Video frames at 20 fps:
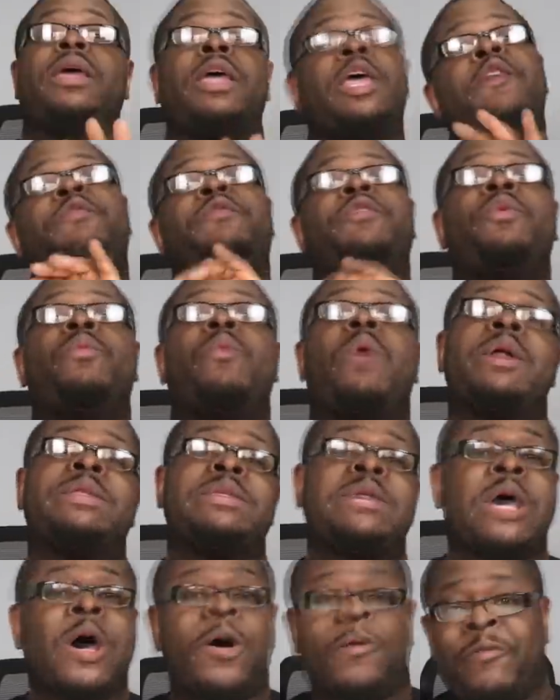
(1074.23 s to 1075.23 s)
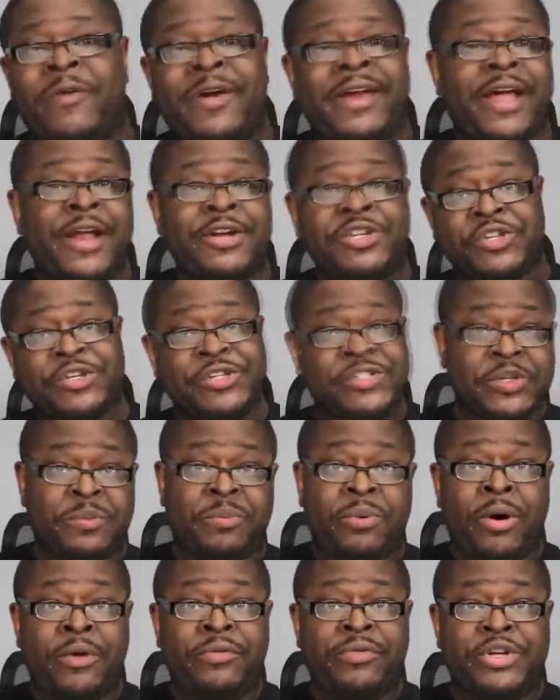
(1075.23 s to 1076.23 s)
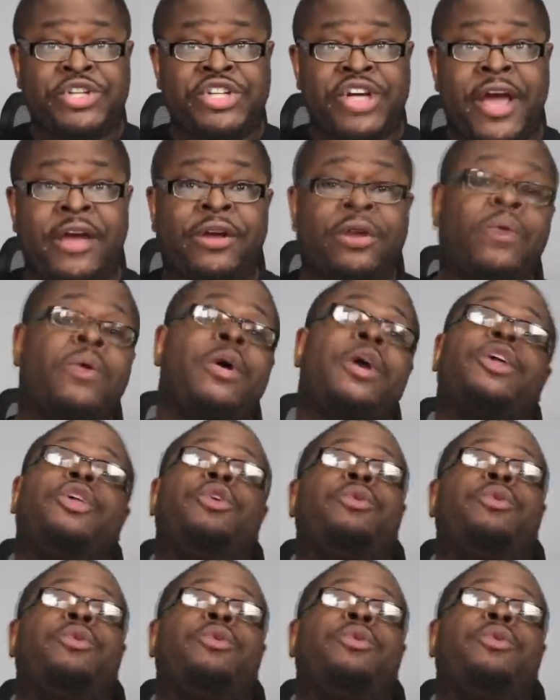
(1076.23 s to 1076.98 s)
If you want to help financially support the channel,